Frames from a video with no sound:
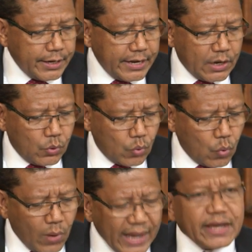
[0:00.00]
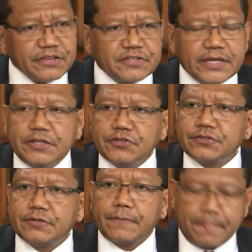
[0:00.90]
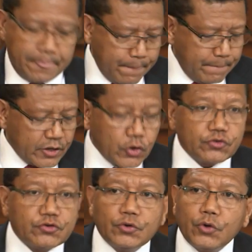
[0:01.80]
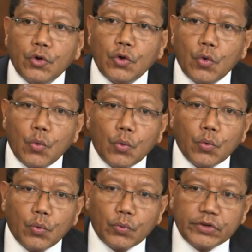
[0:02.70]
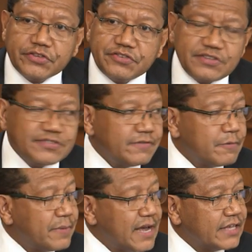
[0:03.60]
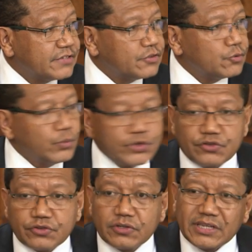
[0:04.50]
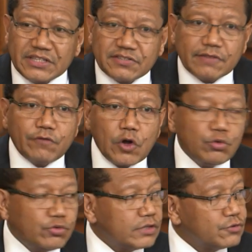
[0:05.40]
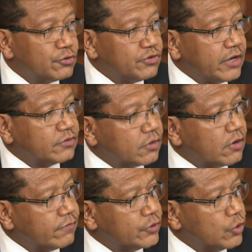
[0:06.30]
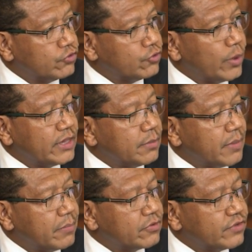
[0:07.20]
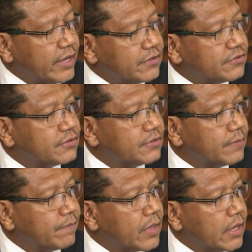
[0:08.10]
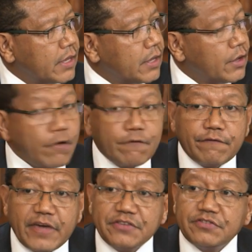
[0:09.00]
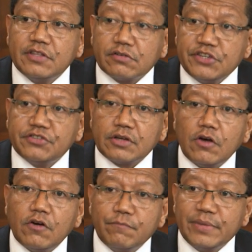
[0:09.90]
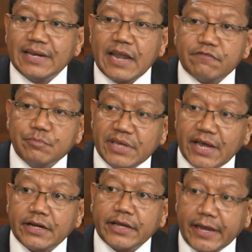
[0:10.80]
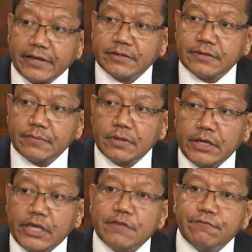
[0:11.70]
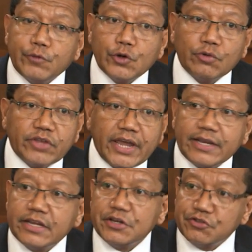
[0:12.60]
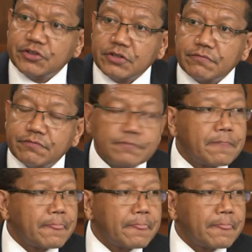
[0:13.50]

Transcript: Now, why I say this? Because the G7+, which is a voluntary association of those 20 member states, face the risk of being left behind again if we don't take the initiative.